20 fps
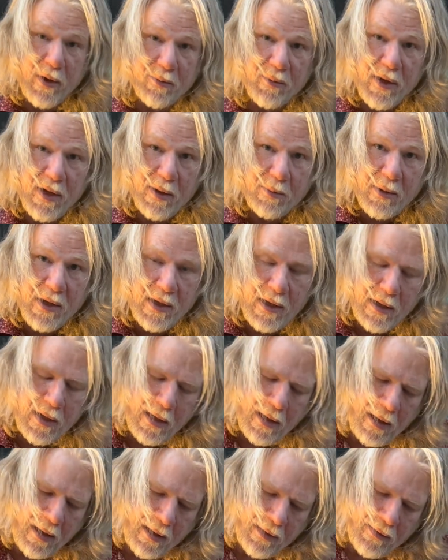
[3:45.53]
being me,
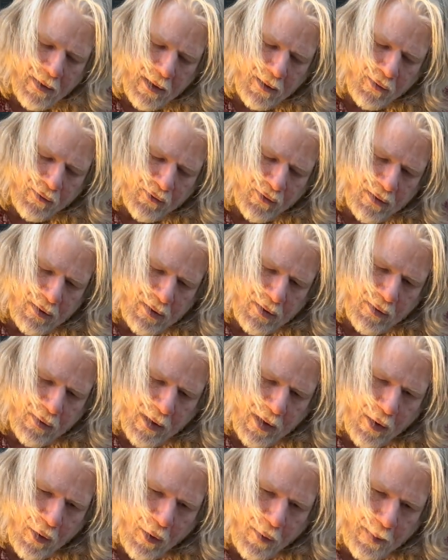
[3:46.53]
that you shouldn't do
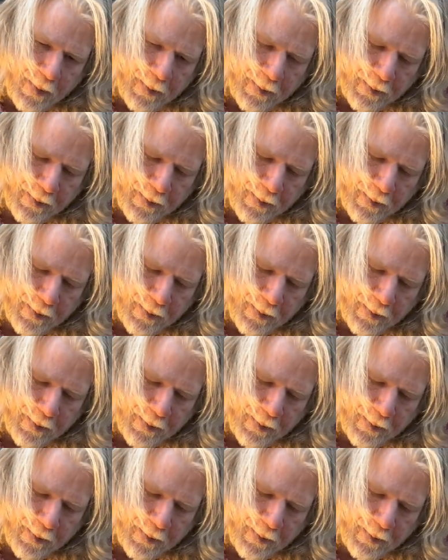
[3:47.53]
at home.